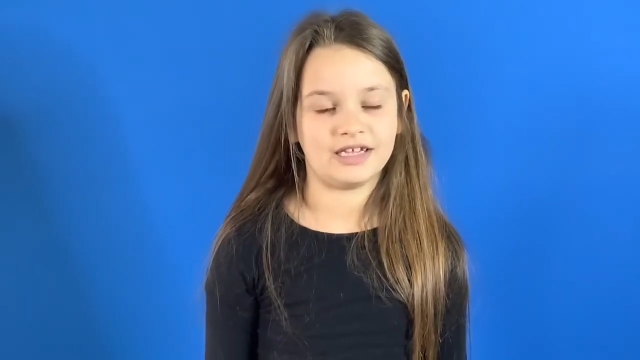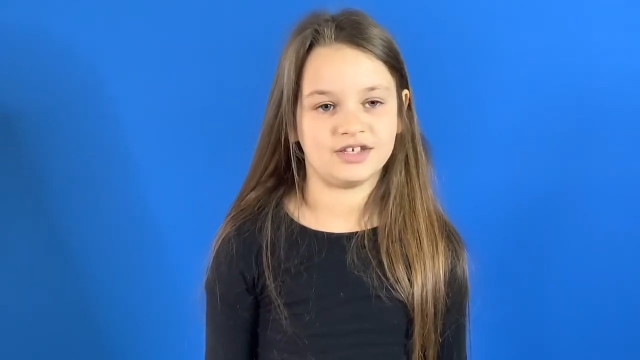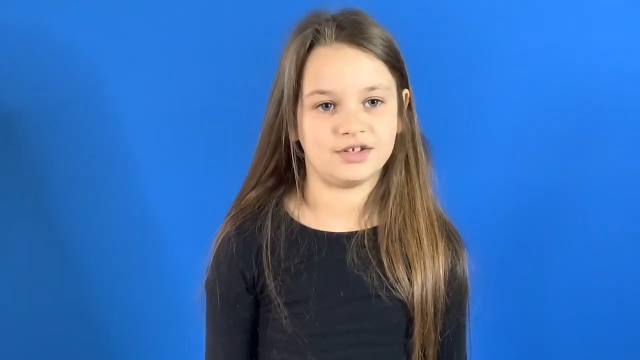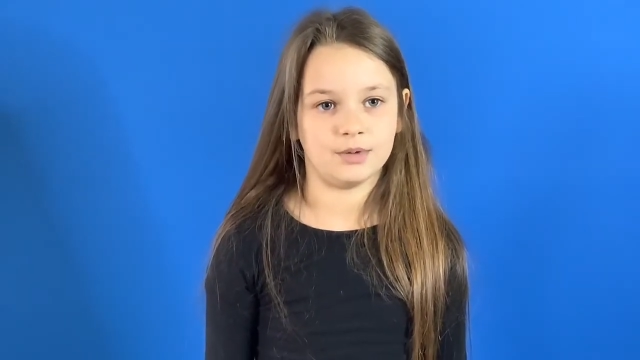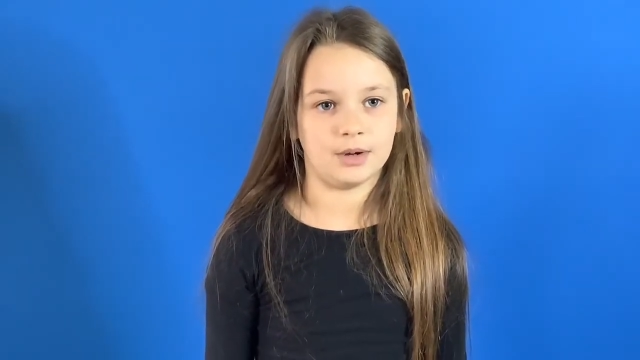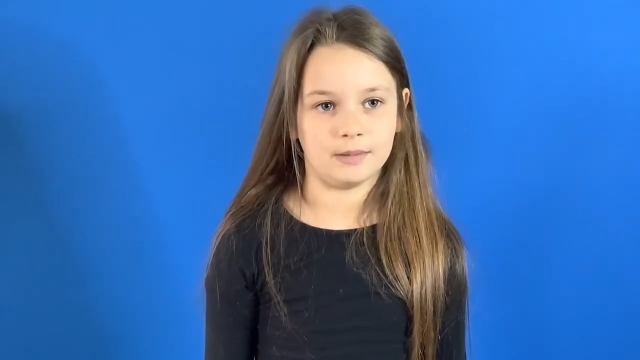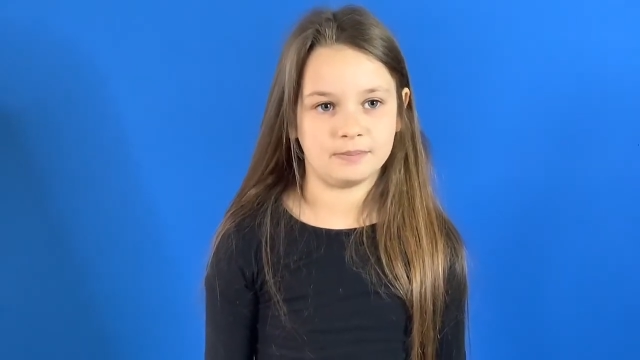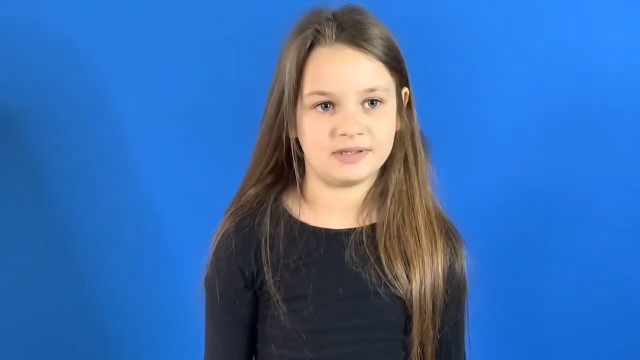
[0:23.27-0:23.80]
you
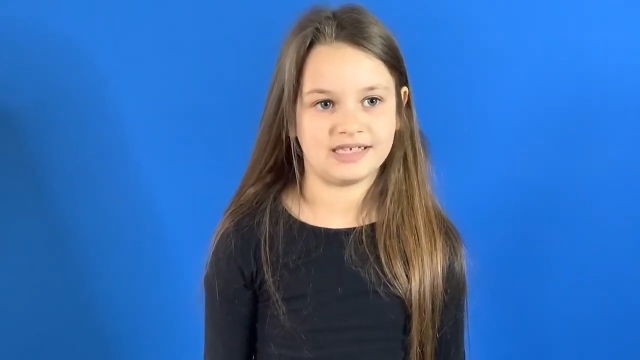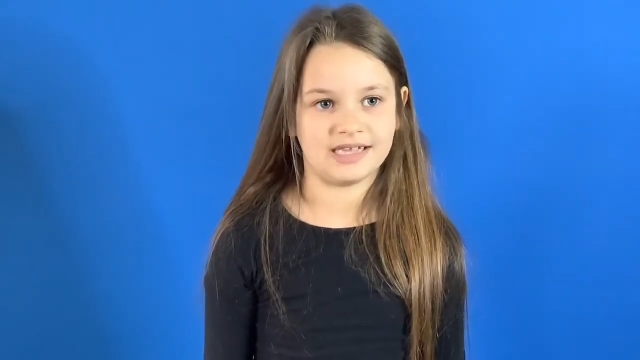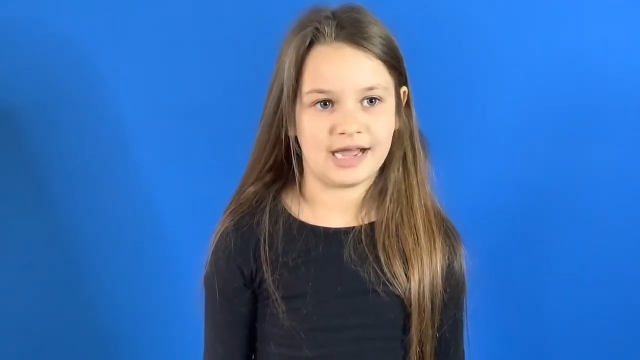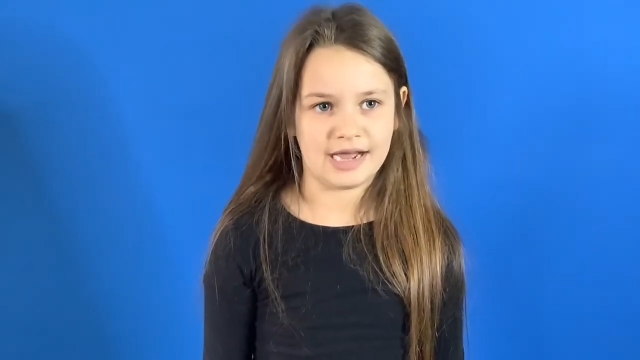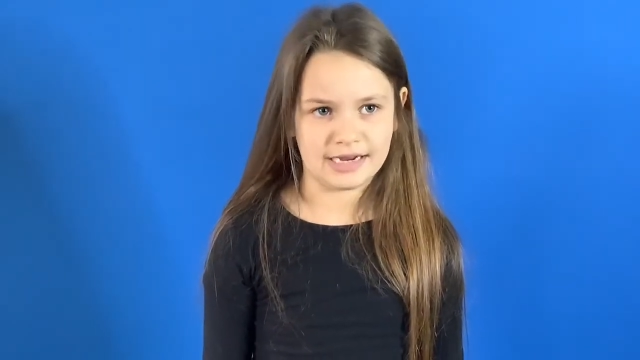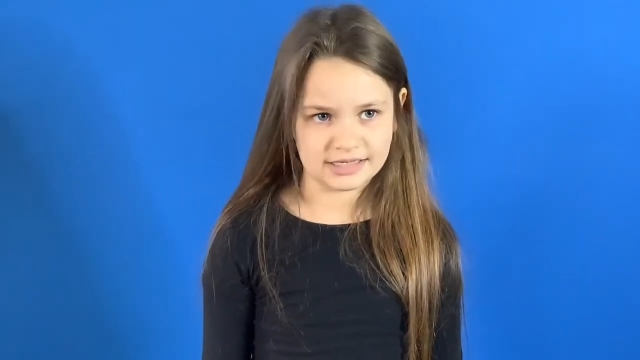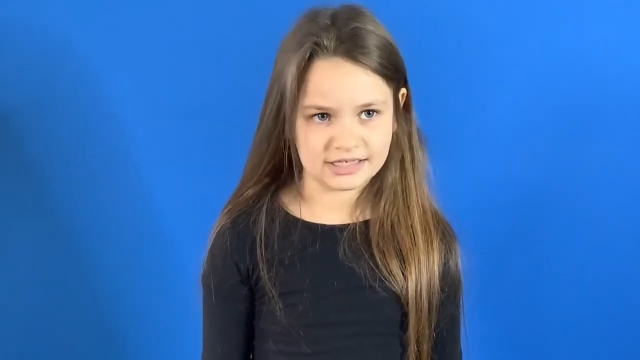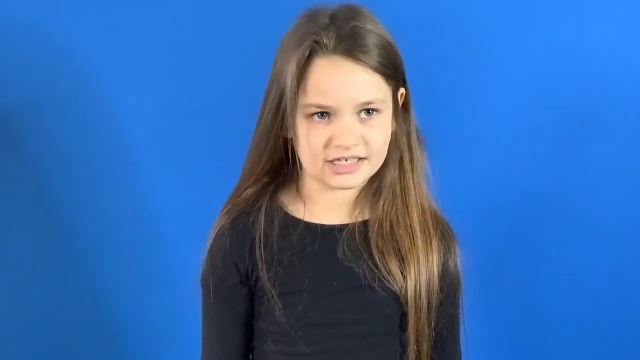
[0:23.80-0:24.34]

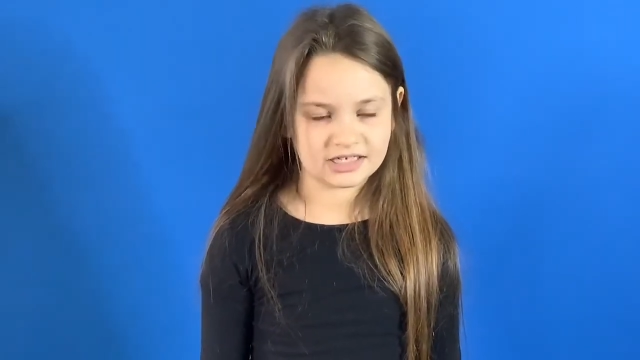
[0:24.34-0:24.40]
upset.